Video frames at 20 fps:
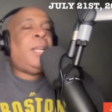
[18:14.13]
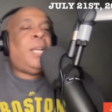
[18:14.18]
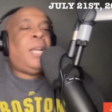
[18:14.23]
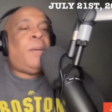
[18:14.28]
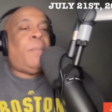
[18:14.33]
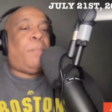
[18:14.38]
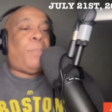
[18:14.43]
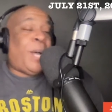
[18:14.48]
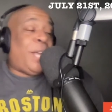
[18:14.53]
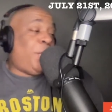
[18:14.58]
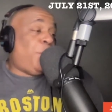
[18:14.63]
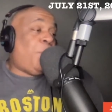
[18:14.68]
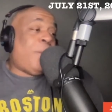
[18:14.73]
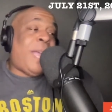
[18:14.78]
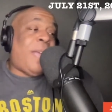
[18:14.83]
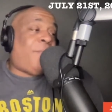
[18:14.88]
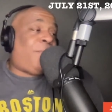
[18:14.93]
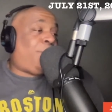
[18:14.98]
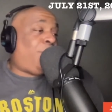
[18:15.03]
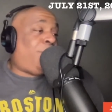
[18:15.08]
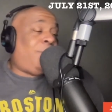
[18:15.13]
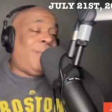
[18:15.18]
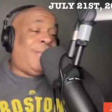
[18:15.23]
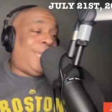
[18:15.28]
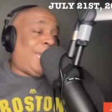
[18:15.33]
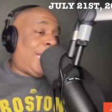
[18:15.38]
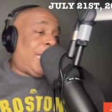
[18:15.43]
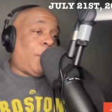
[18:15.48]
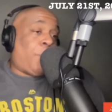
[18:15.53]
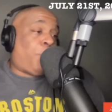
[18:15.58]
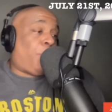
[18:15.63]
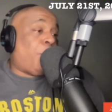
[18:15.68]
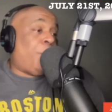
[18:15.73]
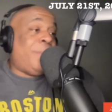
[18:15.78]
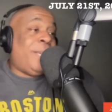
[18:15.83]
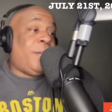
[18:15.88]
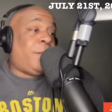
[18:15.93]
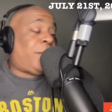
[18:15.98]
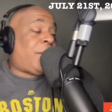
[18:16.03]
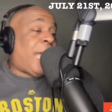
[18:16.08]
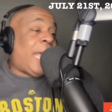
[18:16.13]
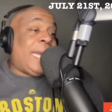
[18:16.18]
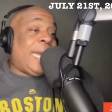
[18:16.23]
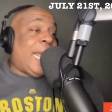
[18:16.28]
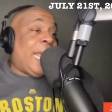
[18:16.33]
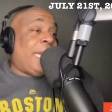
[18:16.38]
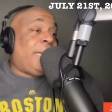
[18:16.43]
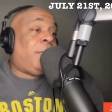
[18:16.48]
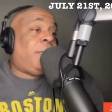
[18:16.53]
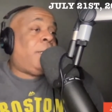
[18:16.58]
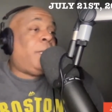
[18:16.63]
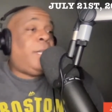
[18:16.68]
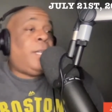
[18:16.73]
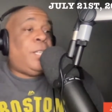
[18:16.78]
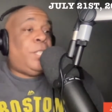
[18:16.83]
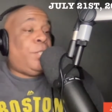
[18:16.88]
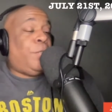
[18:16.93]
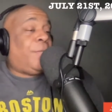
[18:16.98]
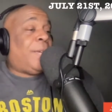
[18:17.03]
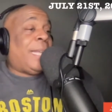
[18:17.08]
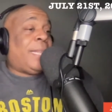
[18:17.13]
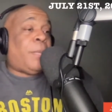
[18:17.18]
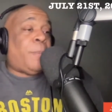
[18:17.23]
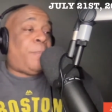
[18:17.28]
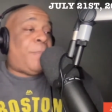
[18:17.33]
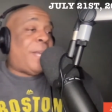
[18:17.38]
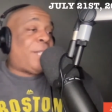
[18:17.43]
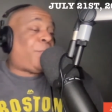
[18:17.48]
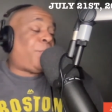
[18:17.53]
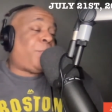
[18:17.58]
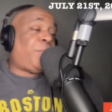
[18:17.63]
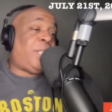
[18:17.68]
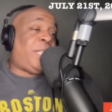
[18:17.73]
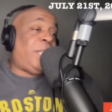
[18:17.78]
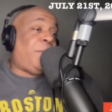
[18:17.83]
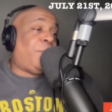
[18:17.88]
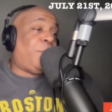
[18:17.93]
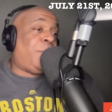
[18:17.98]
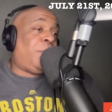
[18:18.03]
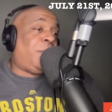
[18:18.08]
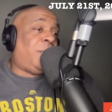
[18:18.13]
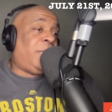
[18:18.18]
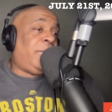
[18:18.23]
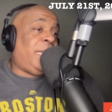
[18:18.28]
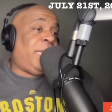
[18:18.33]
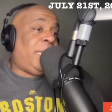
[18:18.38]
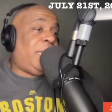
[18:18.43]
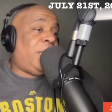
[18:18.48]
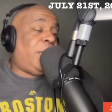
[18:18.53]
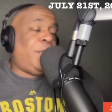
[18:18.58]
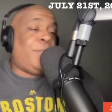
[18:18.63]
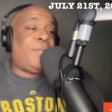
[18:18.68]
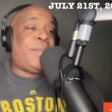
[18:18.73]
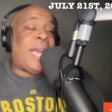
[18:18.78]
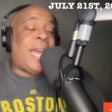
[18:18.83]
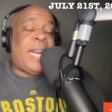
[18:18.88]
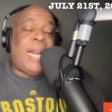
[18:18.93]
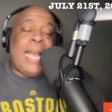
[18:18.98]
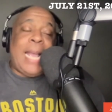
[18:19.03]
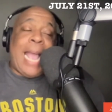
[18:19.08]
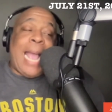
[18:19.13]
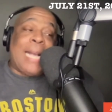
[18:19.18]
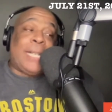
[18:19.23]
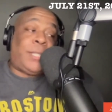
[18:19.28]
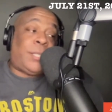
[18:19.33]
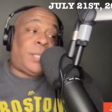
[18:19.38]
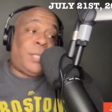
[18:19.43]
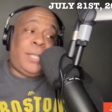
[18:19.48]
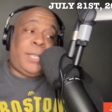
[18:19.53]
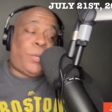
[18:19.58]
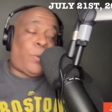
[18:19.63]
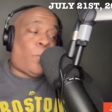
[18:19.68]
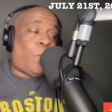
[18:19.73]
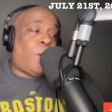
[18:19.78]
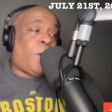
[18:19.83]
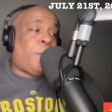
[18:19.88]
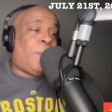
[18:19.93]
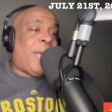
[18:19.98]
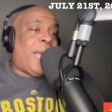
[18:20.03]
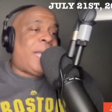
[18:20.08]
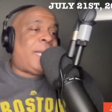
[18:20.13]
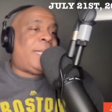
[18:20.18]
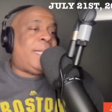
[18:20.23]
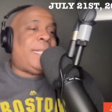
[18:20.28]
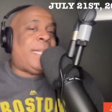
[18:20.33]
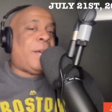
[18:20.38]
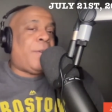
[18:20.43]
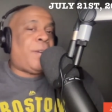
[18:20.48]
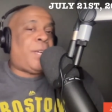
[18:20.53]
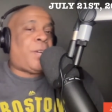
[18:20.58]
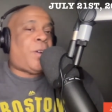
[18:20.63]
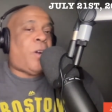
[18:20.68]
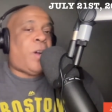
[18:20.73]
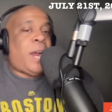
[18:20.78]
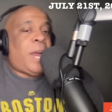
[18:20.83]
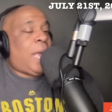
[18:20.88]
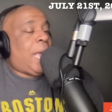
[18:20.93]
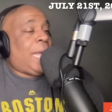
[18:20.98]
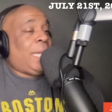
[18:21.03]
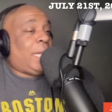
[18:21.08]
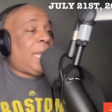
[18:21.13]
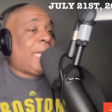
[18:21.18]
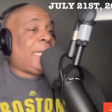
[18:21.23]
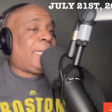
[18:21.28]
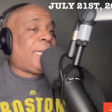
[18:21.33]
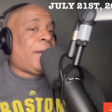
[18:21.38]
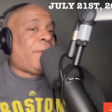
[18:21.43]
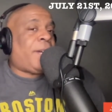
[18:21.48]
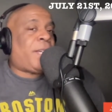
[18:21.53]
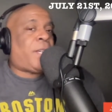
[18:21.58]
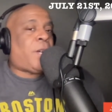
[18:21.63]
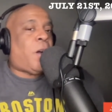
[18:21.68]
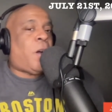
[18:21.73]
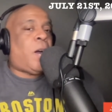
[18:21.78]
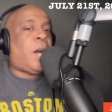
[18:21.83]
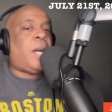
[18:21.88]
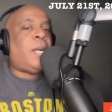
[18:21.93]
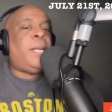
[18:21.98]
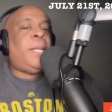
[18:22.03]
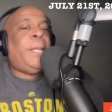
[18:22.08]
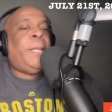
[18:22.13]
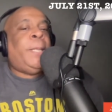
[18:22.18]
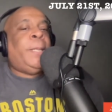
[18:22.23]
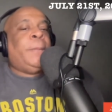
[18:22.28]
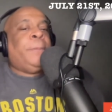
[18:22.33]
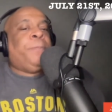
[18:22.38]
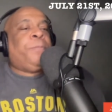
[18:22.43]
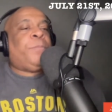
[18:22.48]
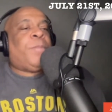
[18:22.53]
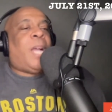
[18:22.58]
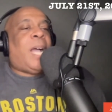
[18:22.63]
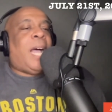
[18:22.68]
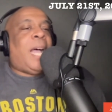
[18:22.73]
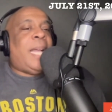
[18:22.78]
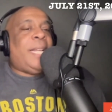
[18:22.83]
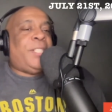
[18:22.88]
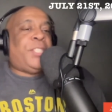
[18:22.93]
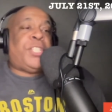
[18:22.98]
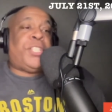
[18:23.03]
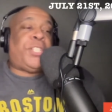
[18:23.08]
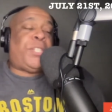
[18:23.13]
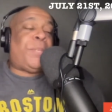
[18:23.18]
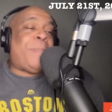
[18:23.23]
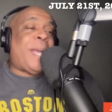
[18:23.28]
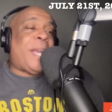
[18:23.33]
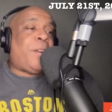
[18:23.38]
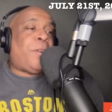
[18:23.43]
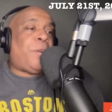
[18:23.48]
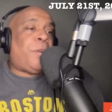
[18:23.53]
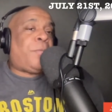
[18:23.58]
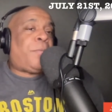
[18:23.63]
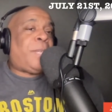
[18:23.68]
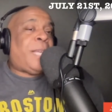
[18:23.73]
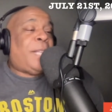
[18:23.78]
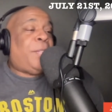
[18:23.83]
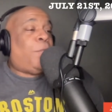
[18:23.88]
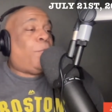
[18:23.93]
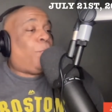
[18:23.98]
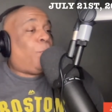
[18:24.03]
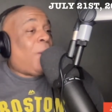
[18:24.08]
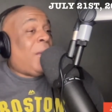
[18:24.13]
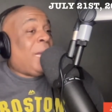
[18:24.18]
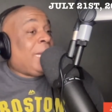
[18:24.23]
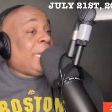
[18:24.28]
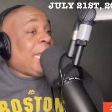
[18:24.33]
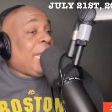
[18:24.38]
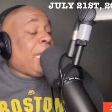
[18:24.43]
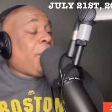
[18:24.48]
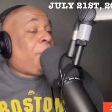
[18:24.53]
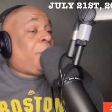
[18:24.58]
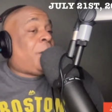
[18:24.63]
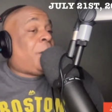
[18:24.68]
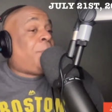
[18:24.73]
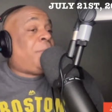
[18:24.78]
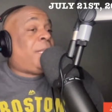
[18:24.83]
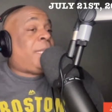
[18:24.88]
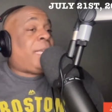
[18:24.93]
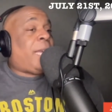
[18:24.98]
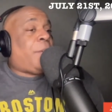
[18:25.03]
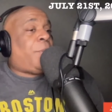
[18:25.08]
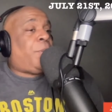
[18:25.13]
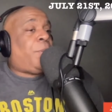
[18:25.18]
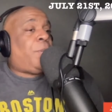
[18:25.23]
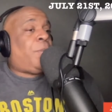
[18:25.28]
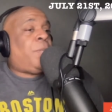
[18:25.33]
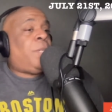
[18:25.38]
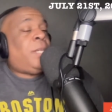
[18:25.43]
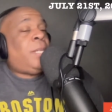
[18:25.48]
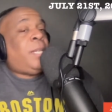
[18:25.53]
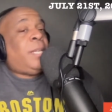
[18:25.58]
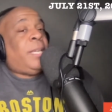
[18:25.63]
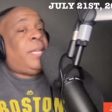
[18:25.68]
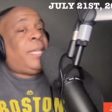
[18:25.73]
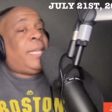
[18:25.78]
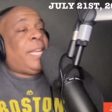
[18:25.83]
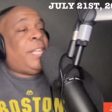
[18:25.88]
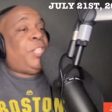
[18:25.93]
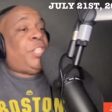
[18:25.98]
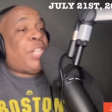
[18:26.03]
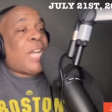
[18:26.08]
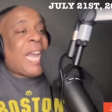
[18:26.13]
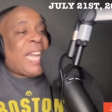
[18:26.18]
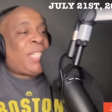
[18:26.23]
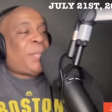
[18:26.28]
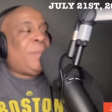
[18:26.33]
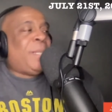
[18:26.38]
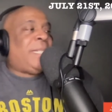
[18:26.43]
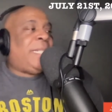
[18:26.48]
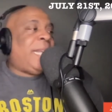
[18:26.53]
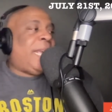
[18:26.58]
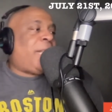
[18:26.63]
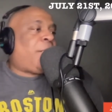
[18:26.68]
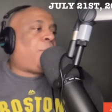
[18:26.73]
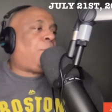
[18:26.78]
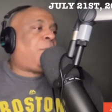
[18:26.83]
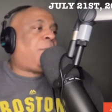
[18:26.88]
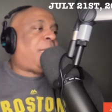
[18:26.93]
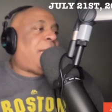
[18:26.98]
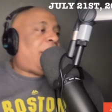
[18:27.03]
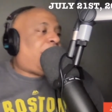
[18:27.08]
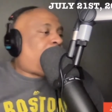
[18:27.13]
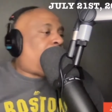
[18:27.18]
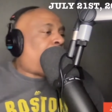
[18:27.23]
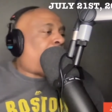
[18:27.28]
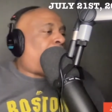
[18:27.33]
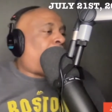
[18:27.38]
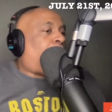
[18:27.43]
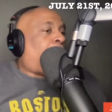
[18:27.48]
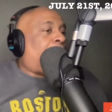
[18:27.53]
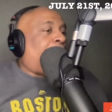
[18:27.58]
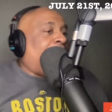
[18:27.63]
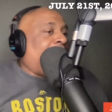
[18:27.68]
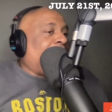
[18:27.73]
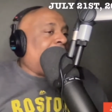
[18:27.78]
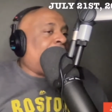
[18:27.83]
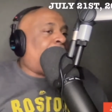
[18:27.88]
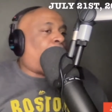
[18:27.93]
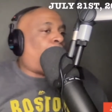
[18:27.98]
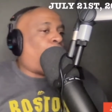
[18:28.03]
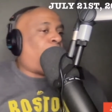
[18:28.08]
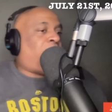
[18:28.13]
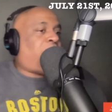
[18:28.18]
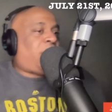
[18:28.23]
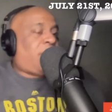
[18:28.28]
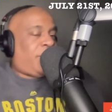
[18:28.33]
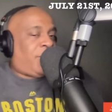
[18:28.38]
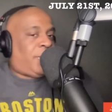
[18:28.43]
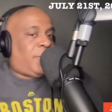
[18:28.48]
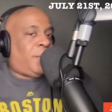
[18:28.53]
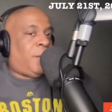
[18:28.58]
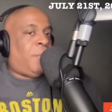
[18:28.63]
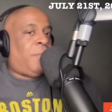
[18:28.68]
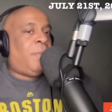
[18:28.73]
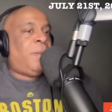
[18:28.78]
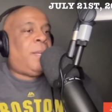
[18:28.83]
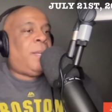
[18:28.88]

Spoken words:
But you have like a premier tight end. You've got the best receiver in the league. You've got an excellent quarterback in Derek Carr. I like Derek Carr. It's just a matter of, can the run game come together? Can Josh McDaniels get them to buy into a system